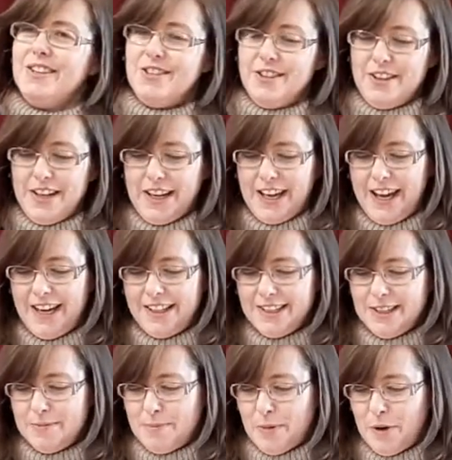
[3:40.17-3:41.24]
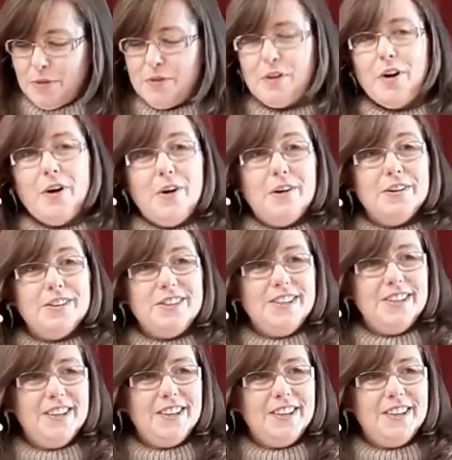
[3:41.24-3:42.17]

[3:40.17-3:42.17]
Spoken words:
to the kingdom of God.